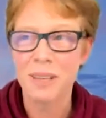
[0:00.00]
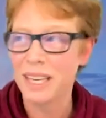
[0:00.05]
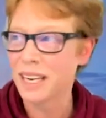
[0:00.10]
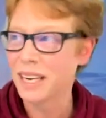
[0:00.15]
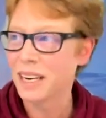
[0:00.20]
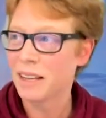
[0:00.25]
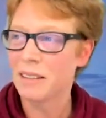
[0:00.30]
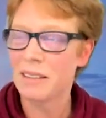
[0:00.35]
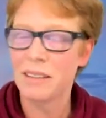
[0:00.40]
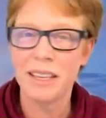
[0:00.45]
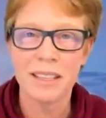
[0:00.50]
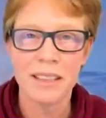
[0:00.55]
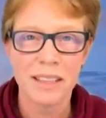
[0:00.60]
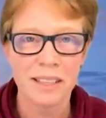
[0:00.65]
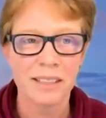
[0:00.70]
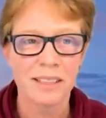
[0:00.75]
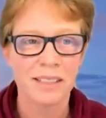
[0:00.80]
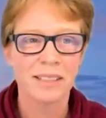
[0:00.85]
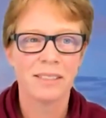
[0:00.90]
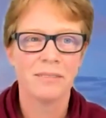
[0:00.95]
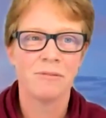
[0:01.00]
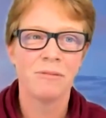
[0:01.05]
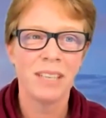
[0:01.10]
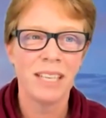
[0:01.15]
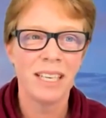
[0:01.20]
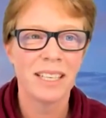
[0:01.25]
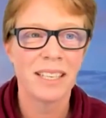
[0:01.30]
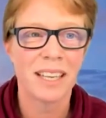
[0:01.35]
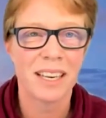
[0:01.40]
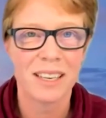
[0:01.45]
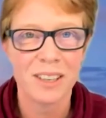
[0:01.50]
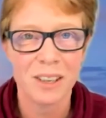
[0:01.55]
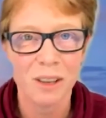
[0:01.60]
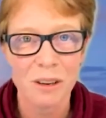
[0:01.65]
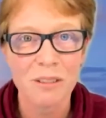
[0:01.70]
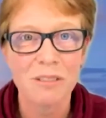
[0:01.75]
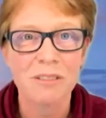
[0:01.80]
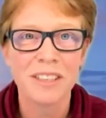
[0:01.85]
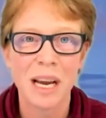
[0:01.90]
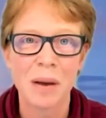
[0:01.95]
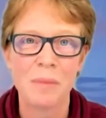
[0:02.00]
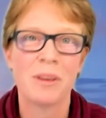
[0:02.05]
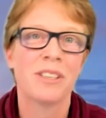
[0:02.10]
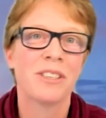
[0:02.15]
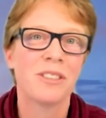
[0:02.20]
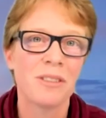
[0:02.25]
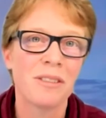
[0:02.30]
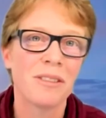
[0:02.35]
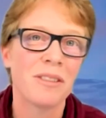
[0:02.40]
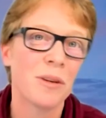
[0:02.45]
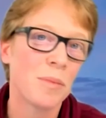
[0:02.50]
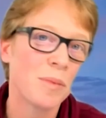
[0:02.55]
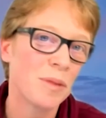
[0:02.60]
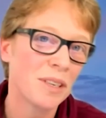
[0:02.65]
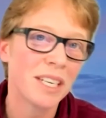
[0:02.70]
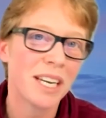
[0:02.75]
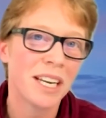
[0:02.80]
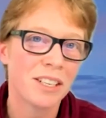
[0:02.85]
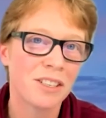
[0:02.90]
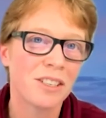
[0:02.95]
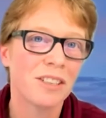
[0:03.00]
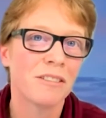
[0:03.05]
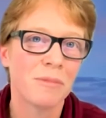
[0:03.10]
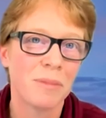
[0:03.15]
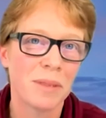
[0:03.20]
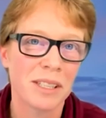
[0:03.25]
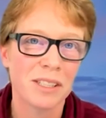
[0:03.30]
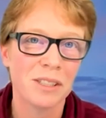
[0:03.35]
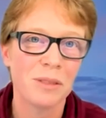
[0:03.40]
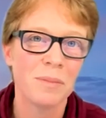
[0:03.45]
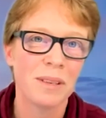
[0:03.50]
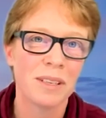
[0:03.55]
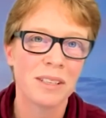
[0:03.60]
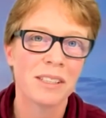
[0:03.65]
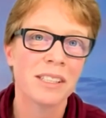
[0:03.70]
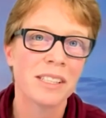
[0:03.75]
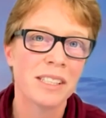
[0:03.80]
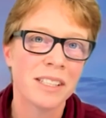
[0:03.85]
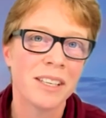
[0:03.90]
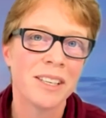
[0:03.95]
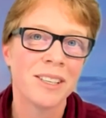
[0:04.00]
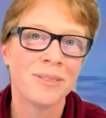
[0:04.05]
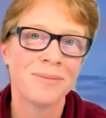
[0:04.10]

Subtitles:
And I think that's really done a lot of damage to the reputation of marsupials.